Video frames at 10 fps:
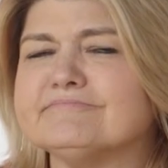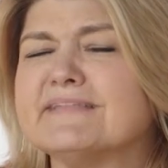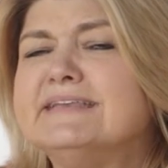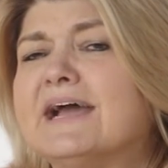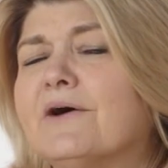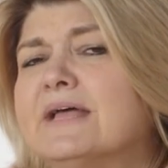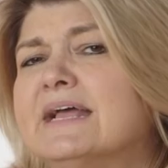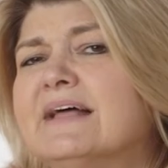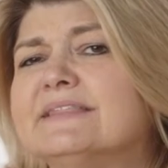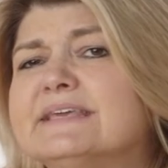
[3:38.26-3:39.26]
Now,
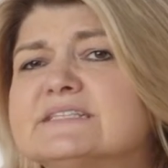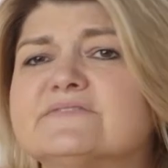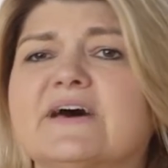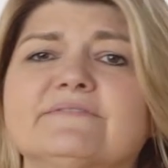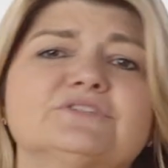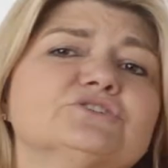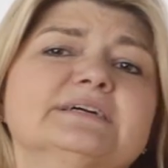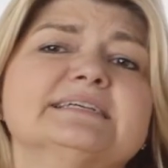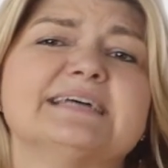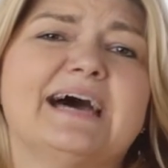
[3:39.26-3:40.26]
these 5
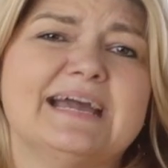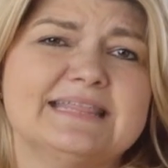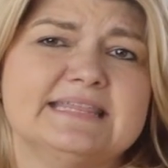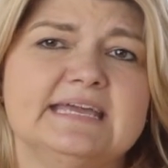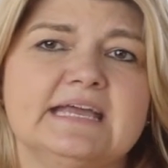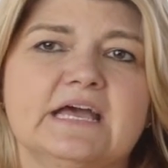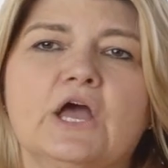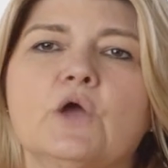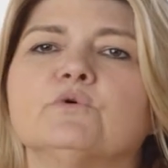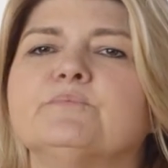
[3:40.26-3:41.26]
trends, I think,
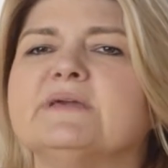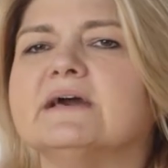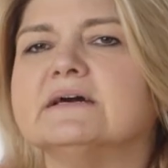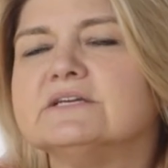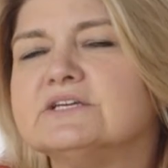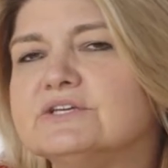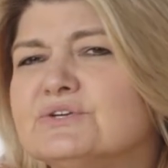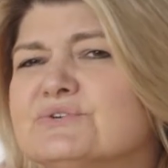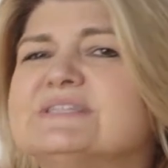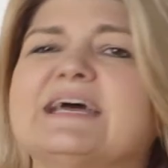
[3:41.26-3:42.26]
will be a
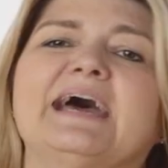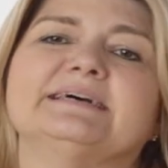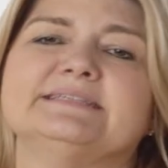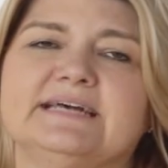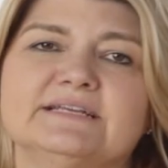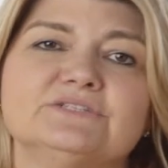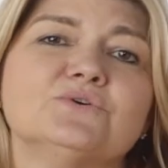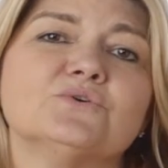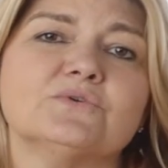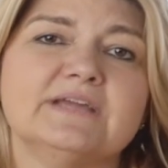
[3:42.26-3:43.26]
huge asset to
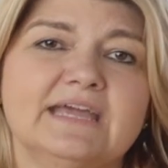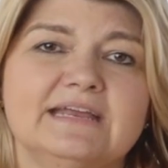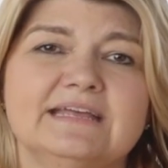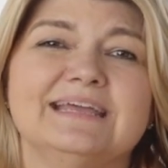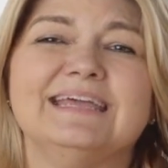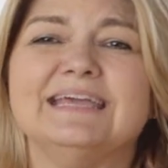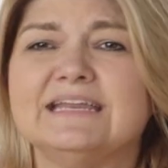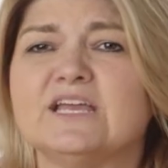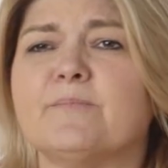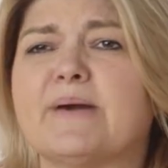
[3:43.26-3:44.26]
creating
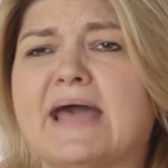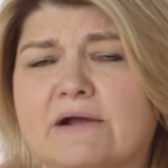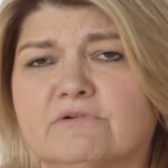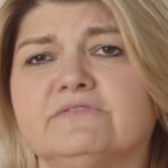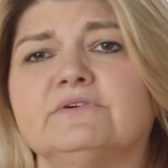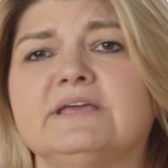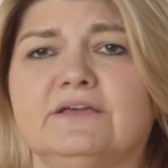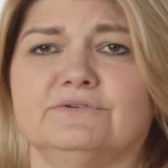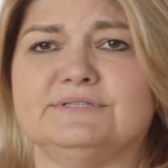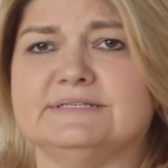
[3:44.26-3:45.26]
any powerful
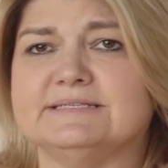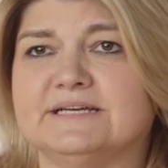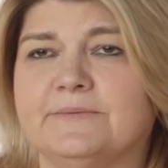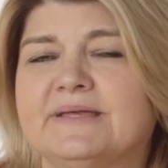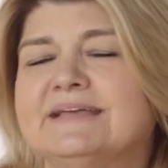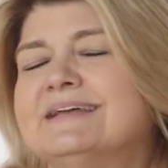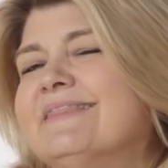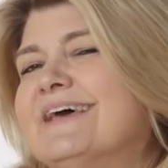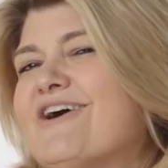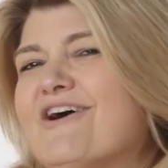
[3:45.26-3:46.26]
ecosystem
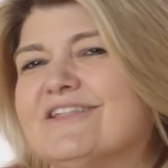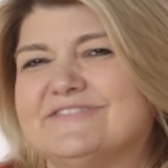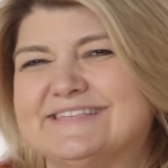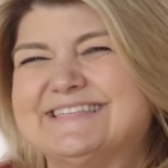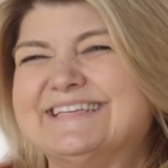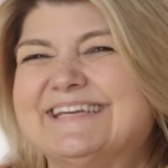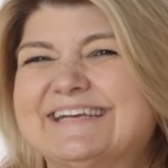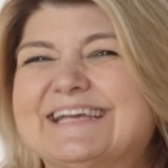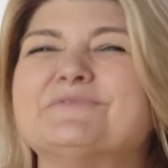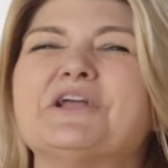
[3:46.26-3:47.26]
that all of us
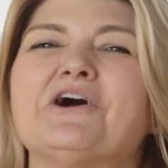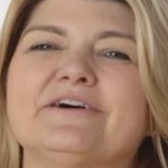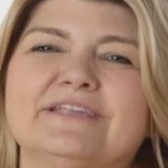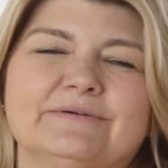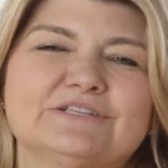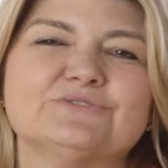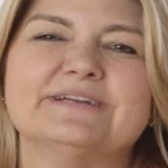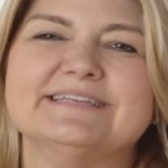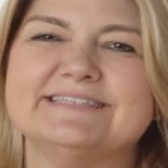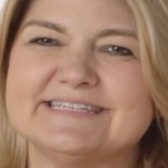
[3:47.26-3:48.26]
need. And we all know in
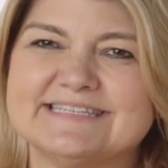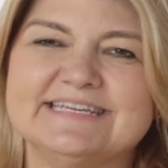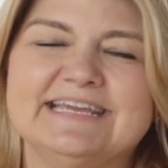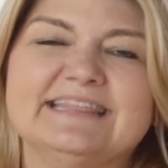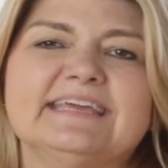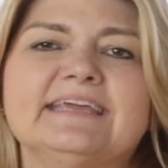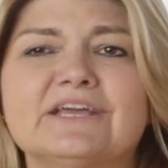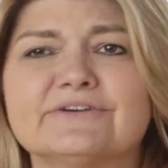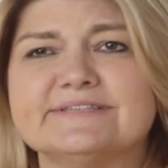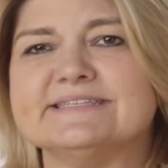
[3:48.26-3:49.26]
2016, the
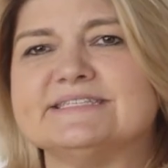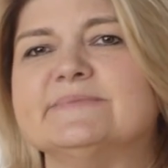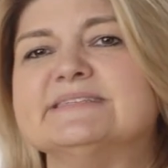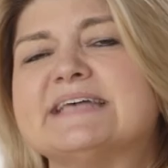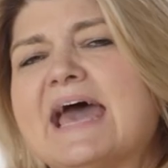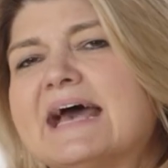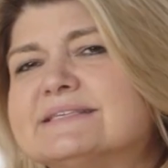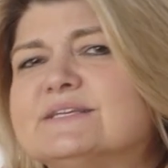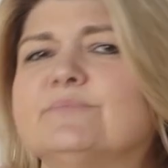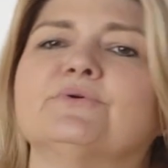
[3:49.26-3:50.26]
ecosystem is
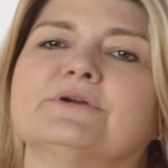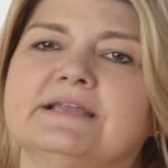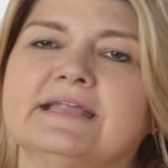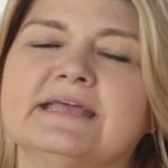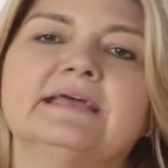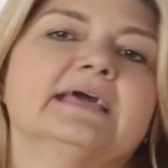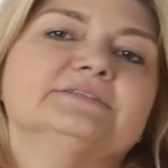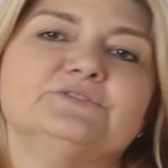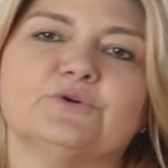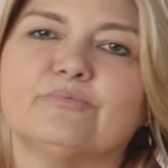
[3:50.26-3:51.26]
as important
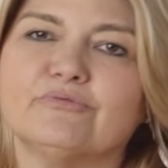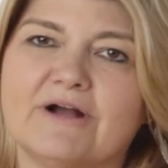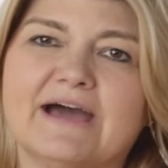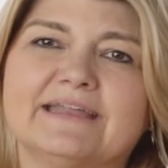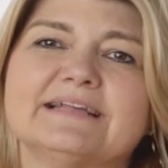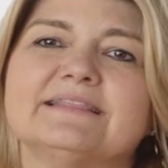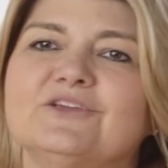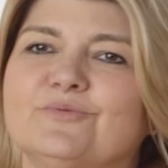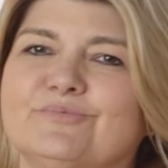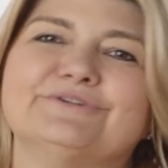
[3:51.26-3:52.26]
as your product
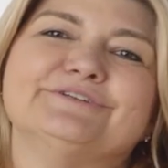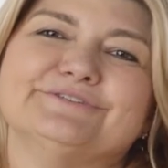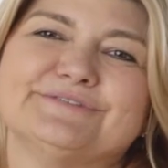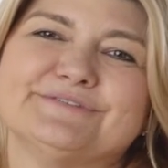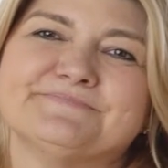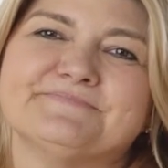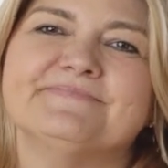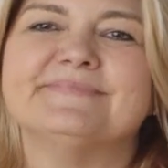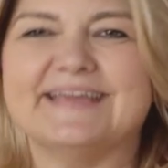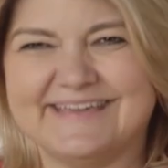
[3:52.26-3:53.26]
that you produce.
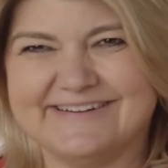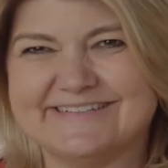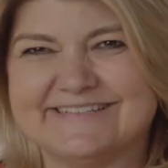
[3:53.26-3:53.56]
Thank you.